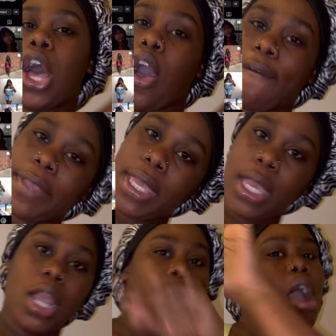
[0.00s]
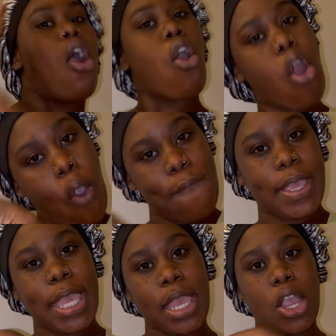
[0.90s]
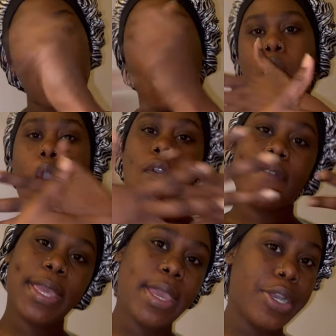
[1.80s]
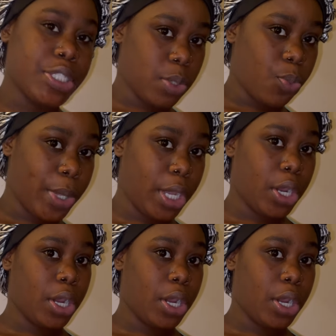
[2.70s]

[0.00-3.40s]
over here or over here or over here somewhere